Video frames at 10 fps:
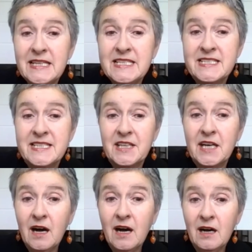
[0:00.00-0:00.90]
placed at the
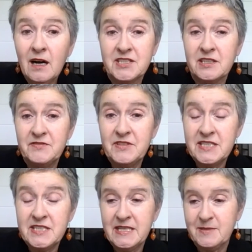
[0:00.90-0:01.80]
heart of these
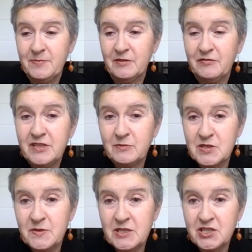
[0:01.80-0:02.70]
debates about freedom of
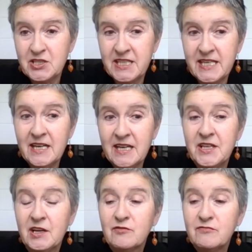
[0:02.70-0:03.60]
speech today, and
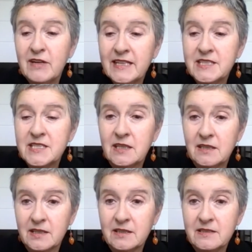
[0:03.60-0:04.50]
they are regular
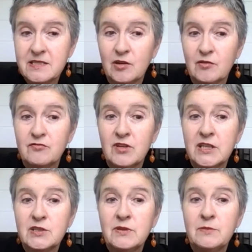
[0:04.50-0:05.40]
targets of
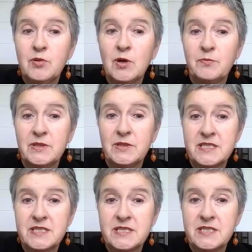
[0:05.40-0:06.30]
right-wing
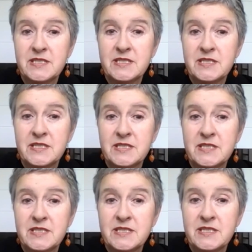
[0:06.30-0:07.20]
populists who claim for
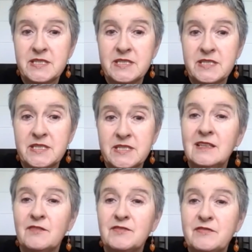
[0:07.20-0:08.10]
themselves the mantle
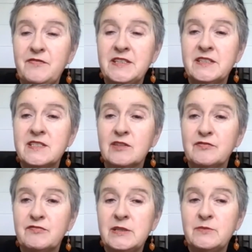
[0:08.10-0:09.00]
of defenders
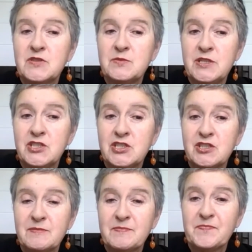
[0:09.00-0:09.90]
of freedom of
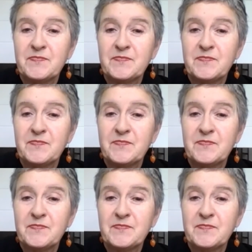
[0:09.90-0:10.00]
speech.